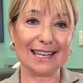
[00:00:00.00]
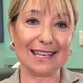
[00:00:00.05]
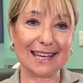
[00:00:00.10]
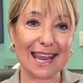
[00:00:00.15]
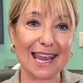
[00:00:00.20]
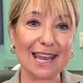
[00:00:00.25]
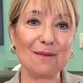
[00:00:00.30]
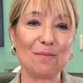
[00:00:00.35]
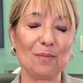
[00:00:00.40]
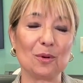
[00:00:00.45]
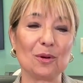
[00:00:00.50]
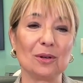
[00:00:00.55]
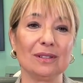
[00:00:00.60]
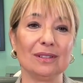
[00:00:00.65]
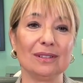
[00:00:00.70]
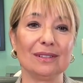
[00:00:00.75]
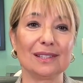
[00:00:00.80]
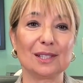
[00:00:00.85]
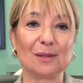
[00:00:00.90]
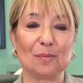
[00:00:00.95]
in
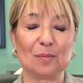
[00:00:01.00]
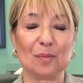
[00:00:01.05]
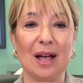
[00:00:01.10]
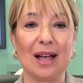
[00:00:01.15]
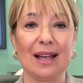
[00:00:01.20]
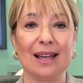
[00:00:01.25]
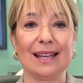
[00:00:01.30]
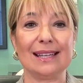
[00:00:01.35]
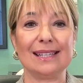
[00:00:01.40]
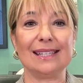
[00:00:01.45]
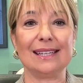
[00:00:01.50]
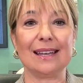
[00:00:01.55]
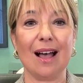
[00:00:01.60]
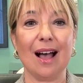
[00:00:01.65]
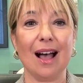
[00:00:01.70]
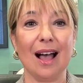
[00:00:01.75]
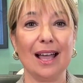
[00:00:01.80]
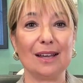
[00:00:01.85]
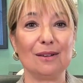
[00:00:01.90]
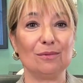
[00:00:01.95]
Naples, but
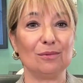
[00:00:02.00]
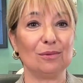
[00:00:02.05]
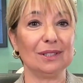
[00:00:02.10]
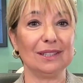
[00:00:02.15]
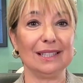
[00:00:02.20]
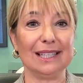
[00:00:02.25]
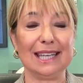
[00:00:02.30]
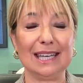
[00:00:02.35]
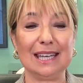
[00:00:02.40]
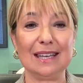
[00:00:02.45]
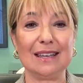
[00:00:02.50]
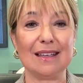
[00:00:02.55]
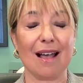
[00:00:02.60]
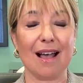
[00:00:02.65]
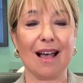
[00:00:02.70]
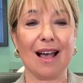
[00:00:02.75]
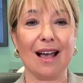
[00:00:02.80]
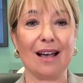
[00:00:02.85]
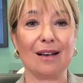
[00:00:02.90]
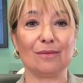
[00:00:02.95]
I really,
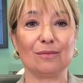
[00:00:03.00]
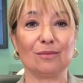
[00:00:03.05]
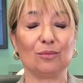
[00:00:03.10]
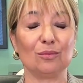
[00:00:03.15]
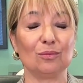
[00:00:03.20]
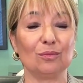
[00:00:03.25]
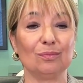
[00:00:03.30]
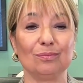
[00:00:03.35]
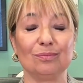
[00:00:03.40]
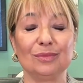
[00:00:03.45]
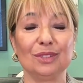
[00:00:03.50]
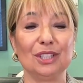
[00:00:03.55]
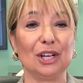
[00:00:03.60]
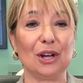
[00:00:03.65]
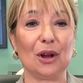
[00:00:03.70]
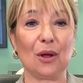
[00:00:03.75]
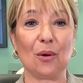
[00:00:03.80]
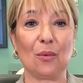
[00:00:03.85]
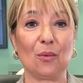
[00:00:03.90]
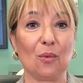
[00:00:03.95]

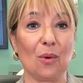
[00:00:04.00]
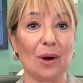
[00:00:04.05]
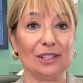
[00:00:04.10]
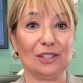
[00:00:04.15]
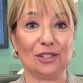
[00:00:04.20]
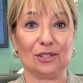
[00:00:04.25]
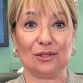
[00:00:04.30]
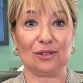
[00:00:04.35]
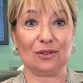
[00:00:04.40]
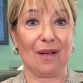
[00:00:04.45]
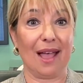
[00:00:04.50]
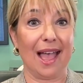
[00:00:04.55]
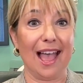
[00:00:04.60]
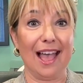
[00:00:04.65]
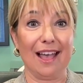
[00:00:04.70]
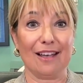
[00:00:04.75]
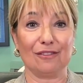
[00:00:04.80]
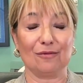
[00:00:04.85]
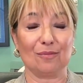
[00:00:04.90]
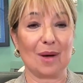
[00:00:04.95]
wanted to
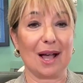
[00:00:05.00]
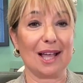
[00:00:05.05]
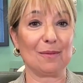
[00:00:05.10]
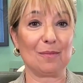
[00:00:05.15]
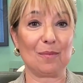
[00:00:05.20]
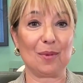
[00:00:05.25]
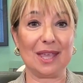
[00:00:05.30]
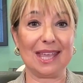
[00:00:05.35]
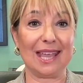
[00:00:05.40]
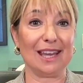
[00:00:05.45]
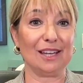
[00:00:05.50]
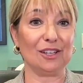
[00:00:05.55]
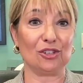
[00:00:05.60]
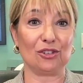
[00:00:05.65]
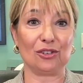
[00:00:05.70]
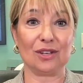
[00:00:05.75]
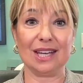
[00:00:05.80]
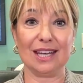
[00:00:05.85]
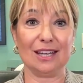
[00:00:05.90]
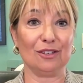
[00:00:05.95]
have my
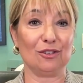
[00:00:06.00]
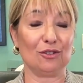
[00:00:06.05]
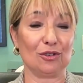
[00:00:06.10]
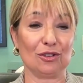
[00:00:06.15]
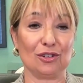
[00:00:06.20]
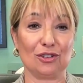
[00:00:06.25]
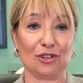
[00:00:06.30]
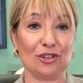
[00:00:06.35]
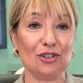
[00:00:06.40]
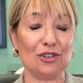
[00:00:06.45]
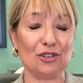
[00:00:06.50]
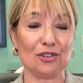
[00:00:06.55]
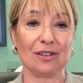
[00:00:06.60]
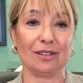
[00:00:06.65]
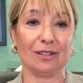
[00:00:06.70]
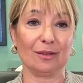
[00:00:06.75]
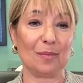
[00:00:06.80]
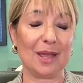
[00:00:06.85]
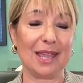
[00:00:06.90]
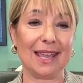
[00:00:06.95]
PhD,
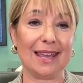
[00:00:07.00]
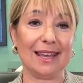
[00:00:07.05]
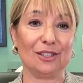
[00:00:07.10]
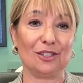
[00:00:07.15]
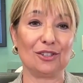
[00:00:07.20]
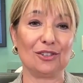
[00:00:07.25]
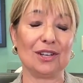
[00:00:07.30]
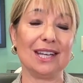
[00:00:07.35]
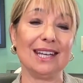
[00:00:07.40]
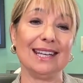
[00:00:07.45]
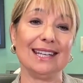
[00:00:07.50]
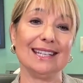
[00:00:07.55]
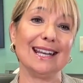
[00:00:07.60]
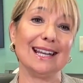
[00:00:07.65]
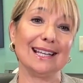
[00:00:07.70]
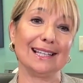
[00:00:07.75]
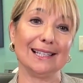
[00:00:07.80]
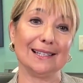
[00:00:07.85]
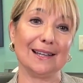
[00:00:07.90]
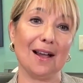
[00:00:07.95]
traditional PhD
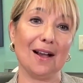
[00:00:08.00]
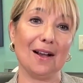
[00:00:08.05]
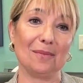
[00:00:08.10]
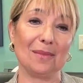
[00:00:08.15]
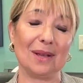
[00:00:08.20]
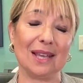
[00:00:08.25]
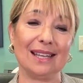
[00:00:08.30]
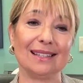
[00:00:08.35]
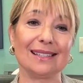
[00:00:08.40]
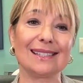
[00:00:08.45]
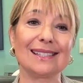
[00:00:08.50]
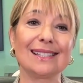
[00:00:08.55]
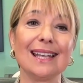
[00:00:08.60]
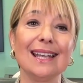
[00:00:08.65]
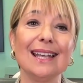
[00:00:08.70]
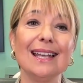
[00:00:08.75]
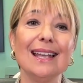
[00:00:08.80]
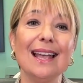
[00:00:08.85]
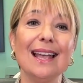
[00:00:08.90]
in economics.